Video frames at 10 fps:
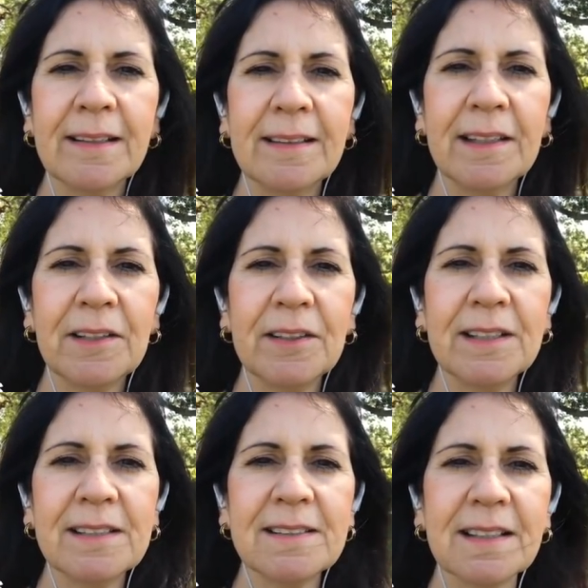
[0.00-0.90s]
there
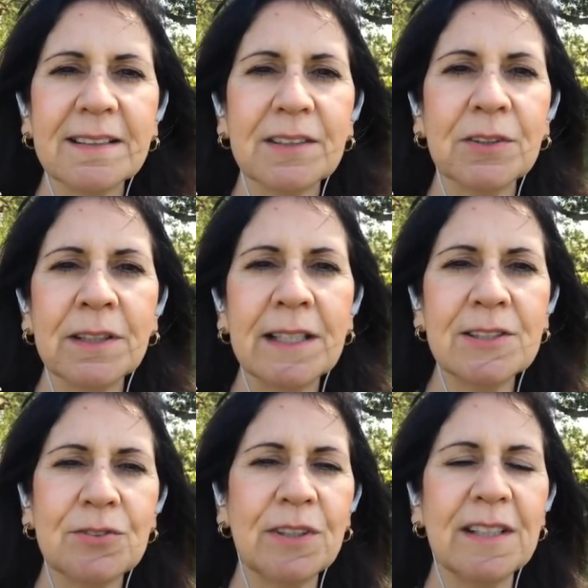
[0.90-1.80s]
is a little
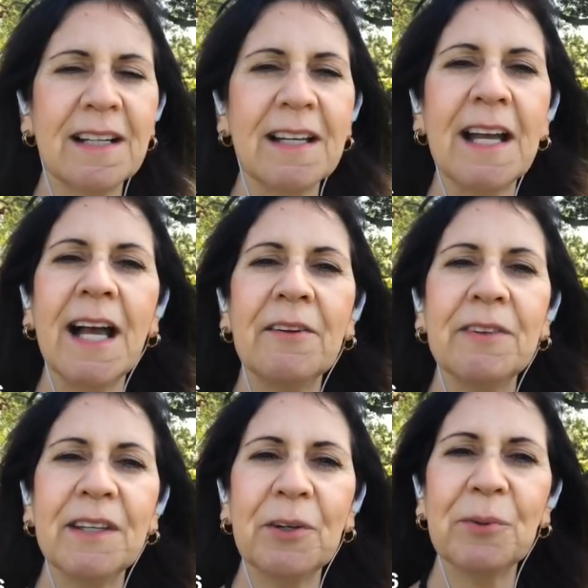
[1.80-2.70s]
history that I have
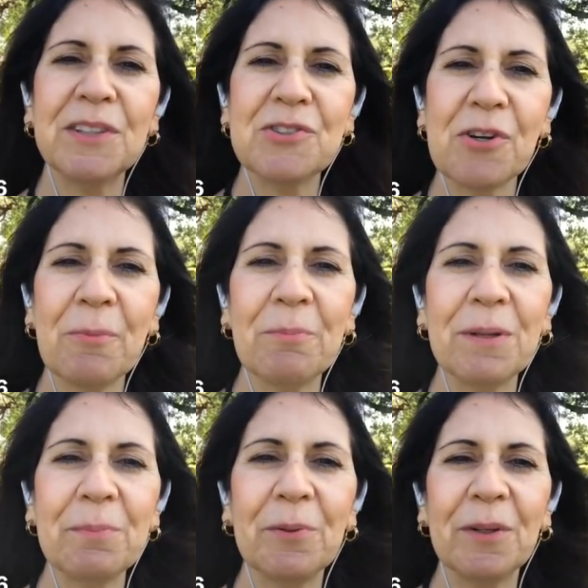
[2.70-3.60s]
there with the German people,